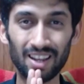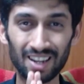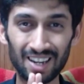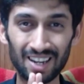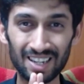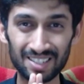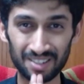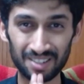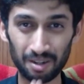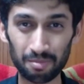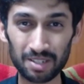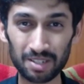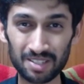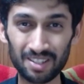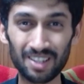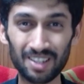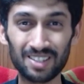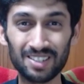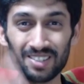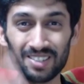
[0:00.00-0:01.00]
Hey guys,
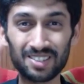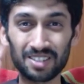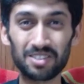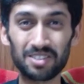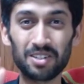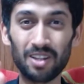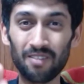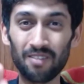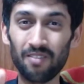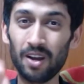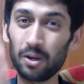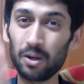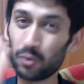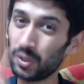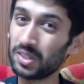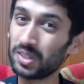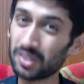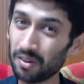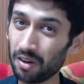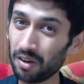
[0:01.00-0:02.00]
Namaste. This is Sachin
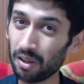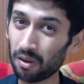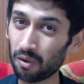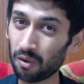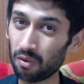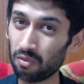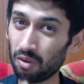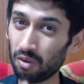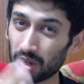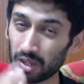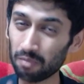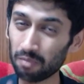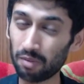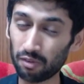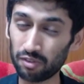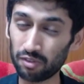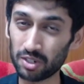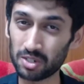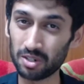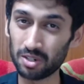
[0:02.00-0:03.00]
Habbar, 27-year-old working
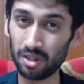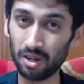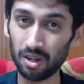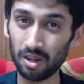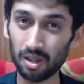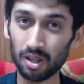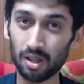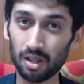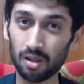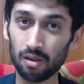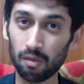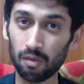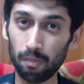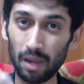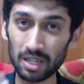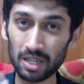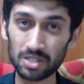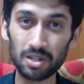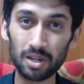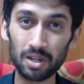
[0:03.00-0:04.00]
professional,
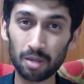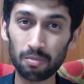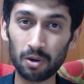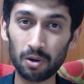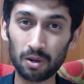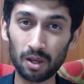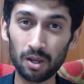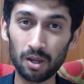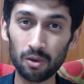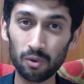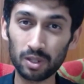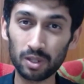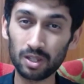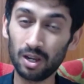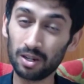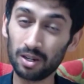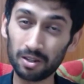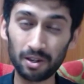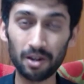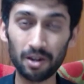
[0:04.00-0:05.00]
passionate about
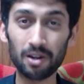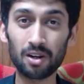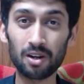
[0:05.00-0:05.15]
Ayurveda and